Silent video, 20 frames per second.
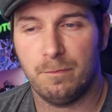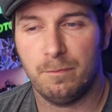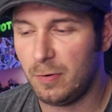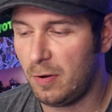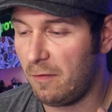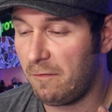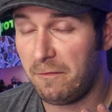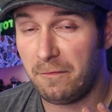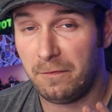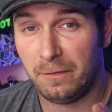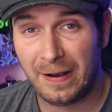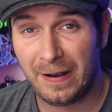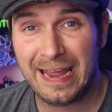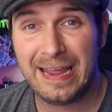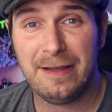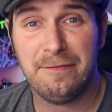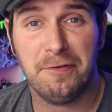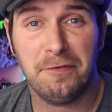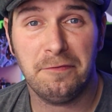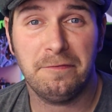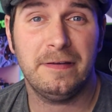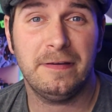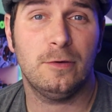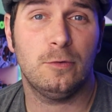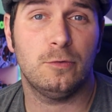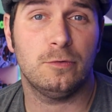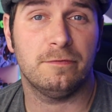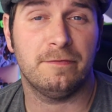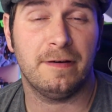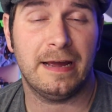but
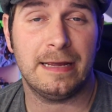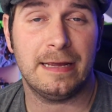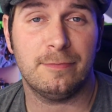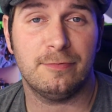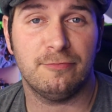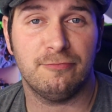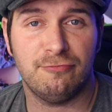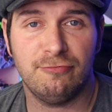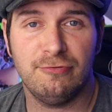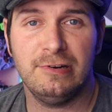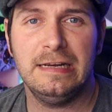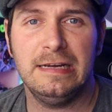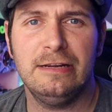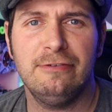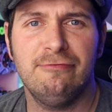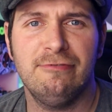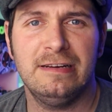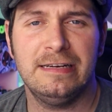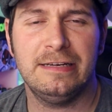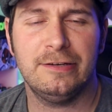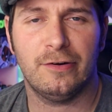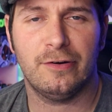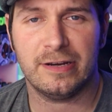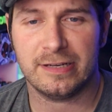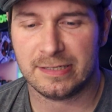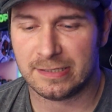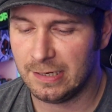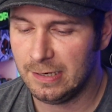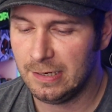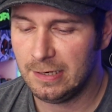flavour-filled vape. Really, really
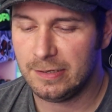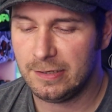nice.